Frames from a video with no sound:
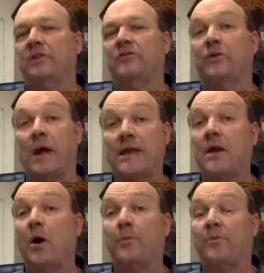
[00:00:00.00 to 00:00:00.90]
So a
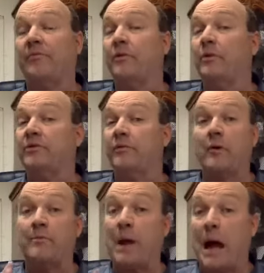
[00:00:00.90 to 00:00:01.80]
Yelp review is a very
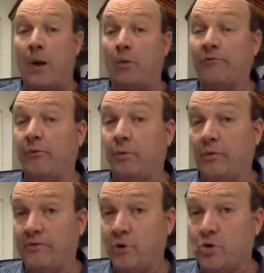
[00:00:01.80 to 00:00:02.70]
powerful
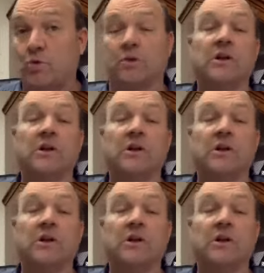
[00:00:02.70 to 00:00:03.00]
review.